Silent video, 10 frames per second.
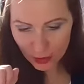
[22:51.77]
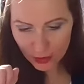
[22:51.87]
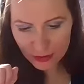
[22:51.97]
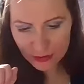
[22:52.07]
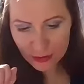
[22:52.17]

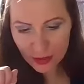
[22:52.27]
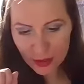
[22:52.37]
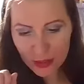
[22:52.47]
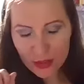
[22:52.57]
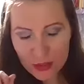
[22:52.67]
is
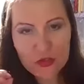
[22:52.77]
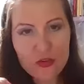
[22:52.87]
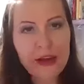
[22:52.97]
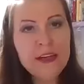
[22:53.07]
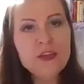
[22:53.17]

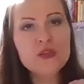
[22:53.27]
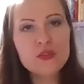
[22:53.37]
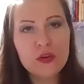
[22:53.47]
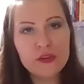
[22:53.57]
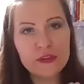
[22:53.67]
try to
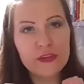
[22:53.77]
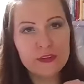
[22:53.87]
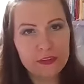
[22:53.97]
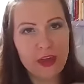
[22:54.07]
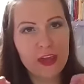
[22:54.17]
not
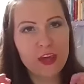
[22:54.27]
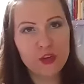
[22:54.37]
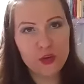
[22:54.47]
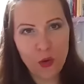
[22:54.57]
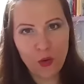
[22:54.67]
say
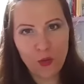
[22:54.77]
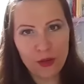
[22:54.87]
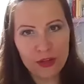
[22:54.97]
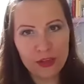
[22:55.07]
no